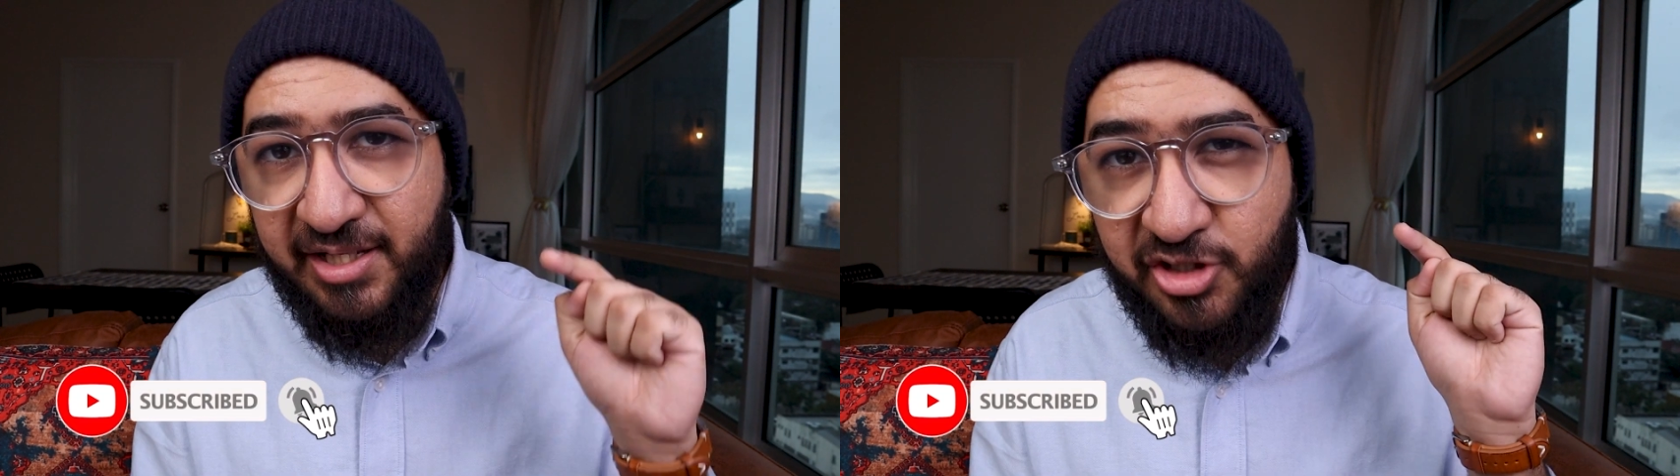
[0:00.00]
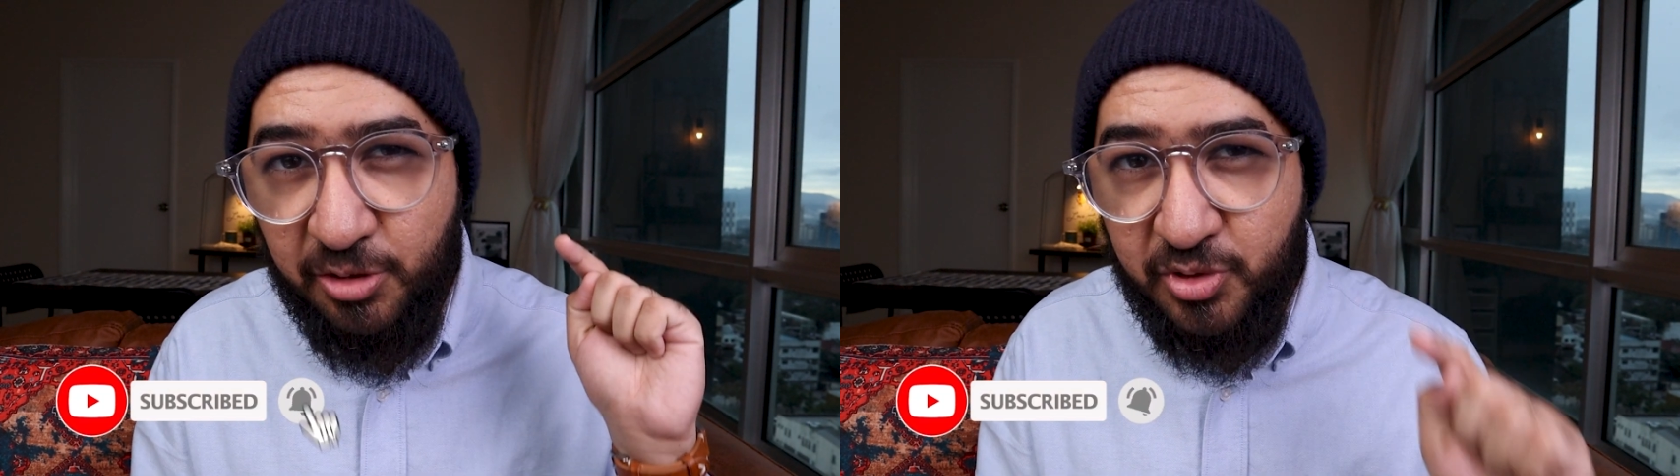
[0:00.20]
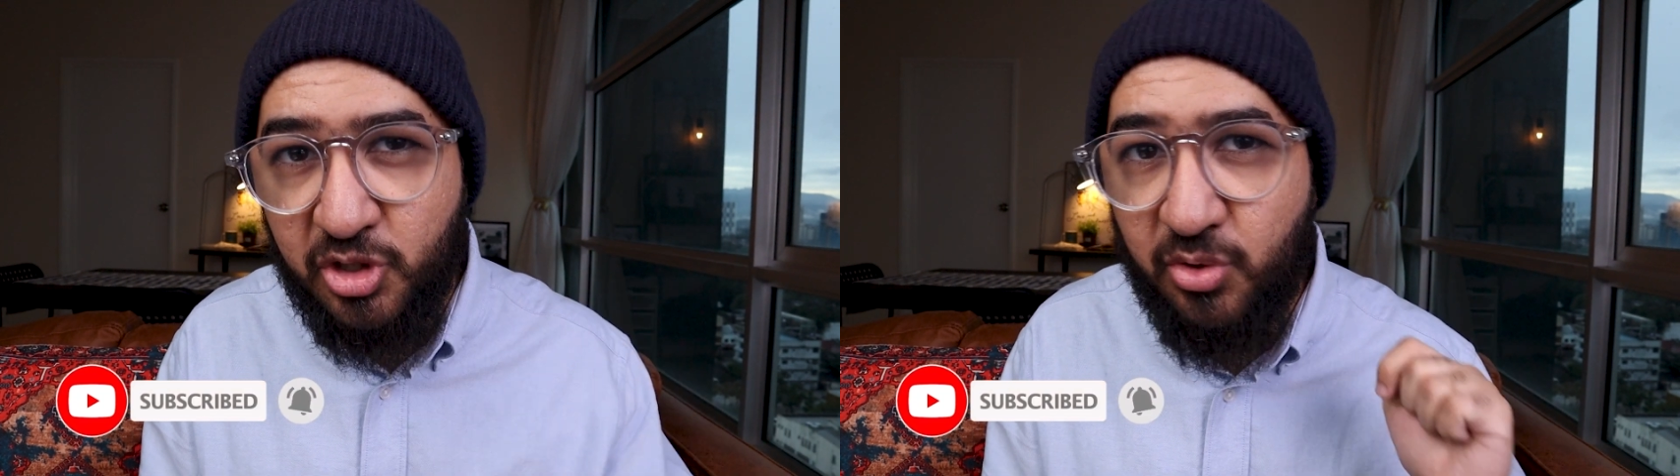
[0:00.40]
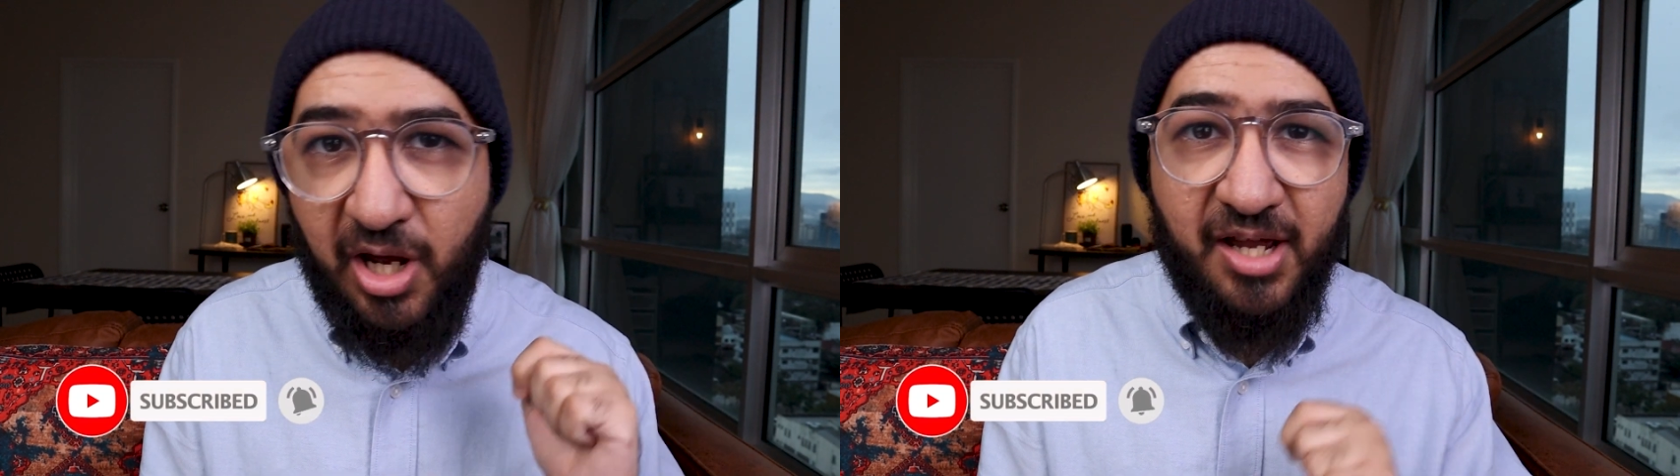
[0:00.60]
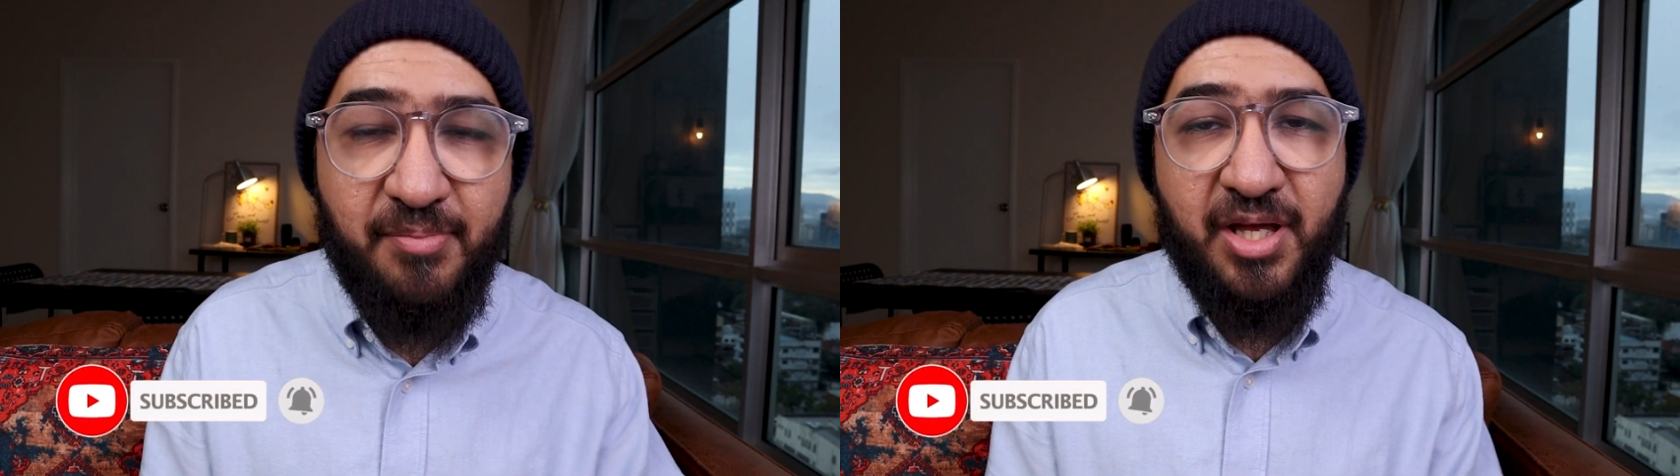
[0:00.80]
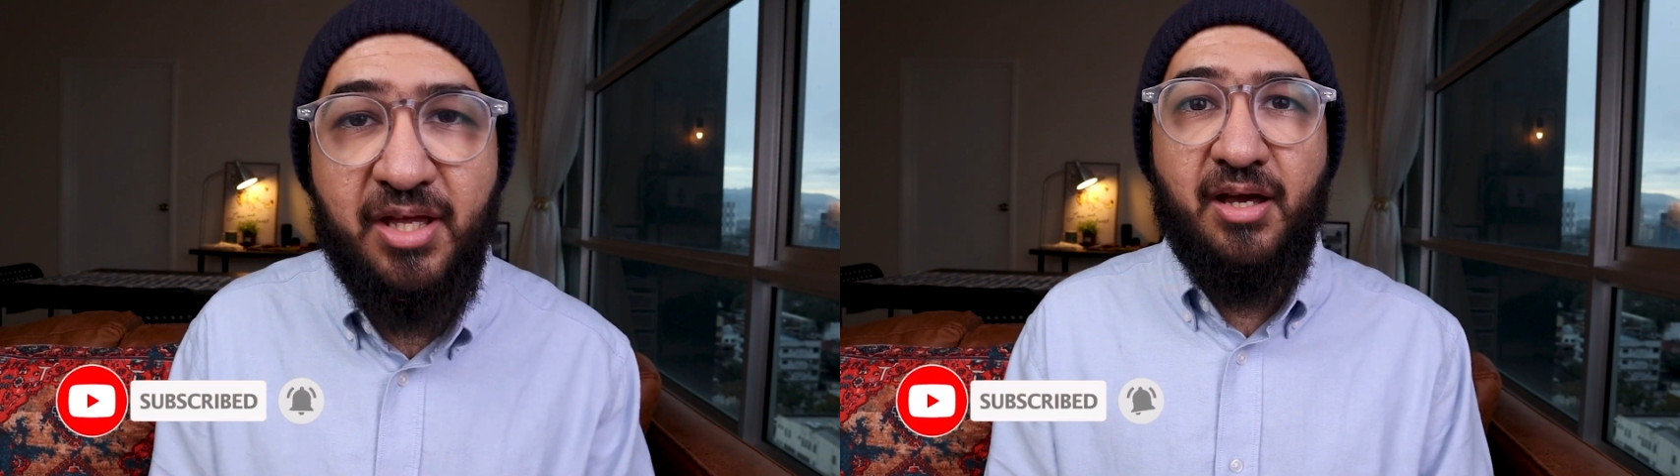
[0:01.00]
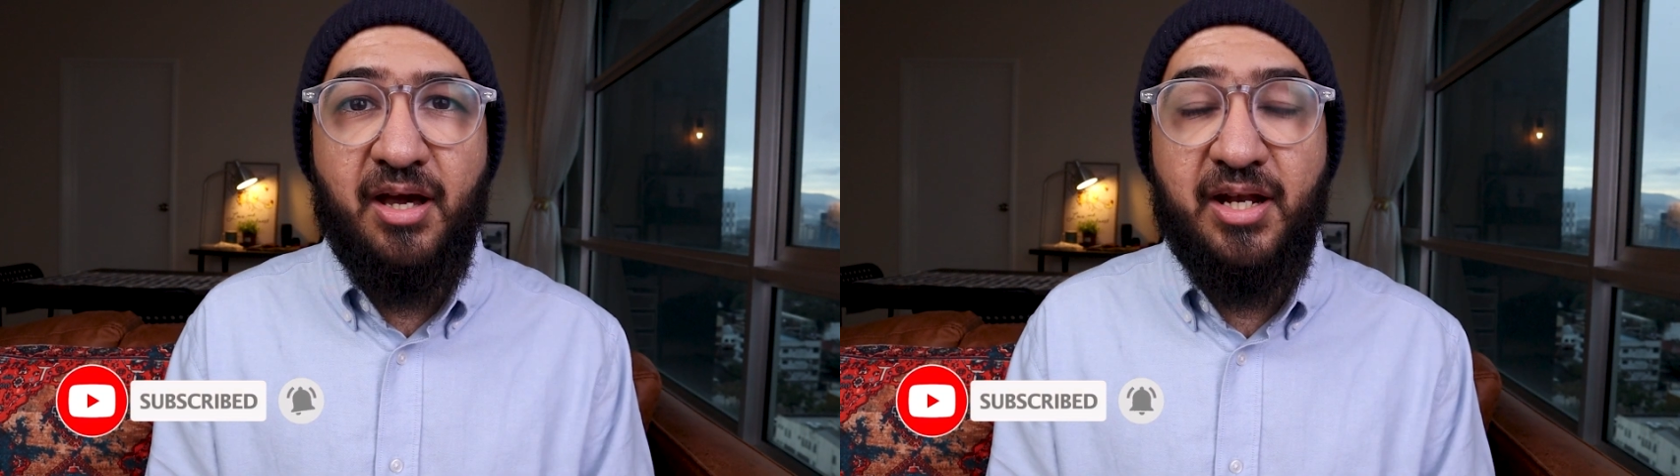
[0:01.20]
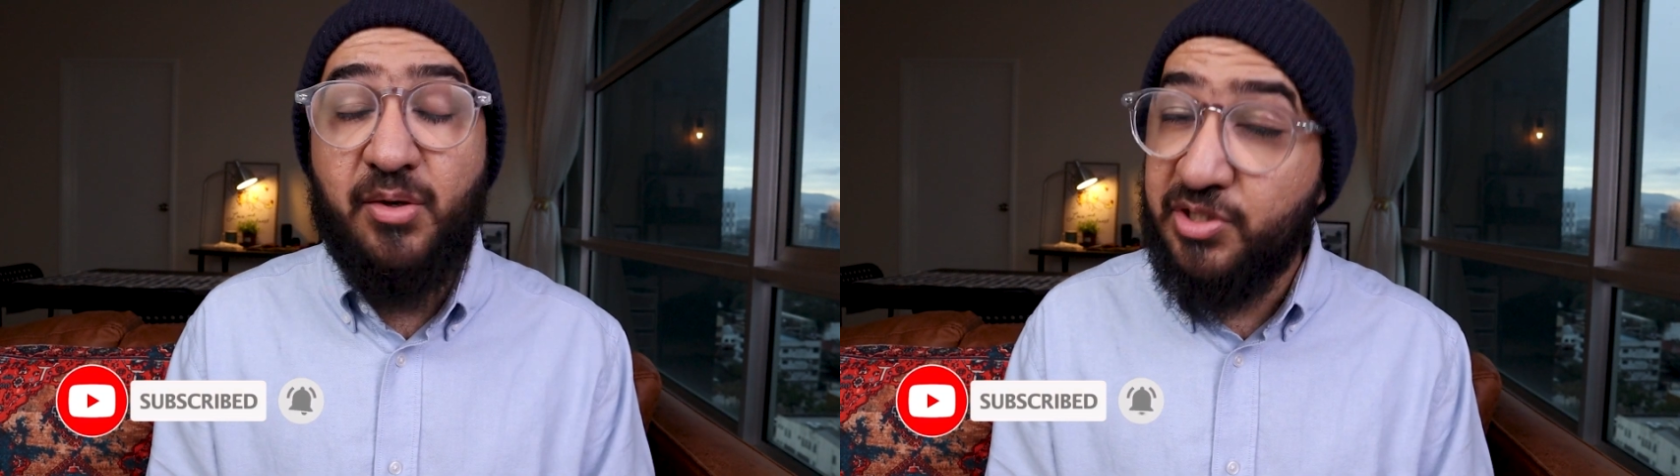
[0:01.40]
and subscribe,
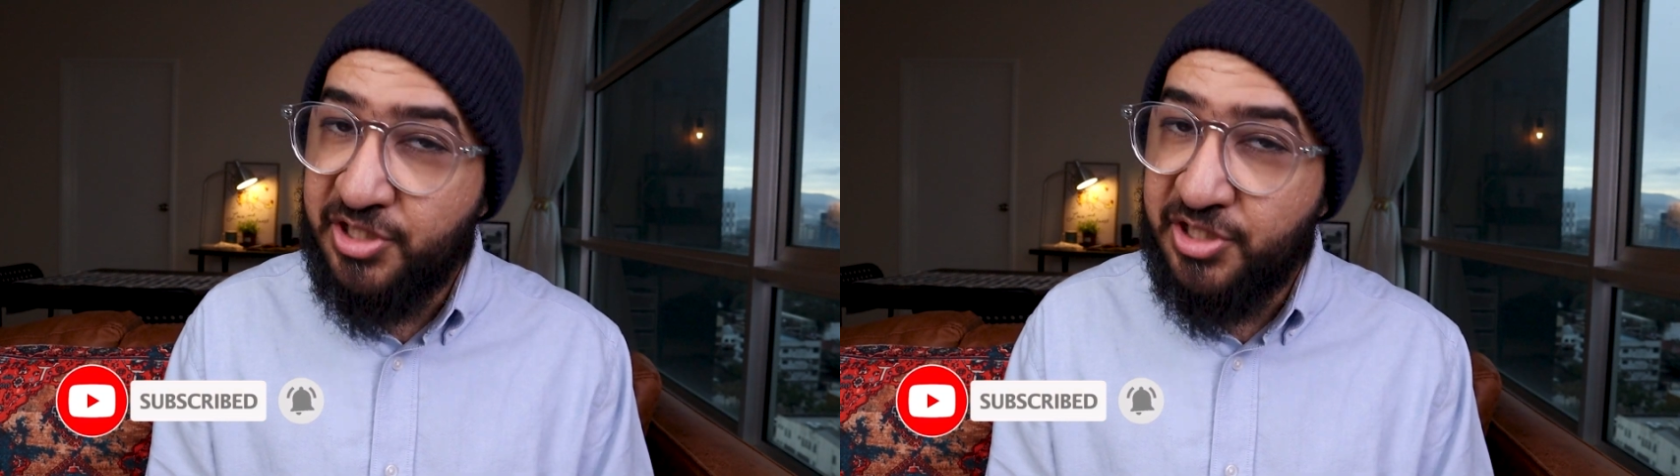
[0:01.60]
and I will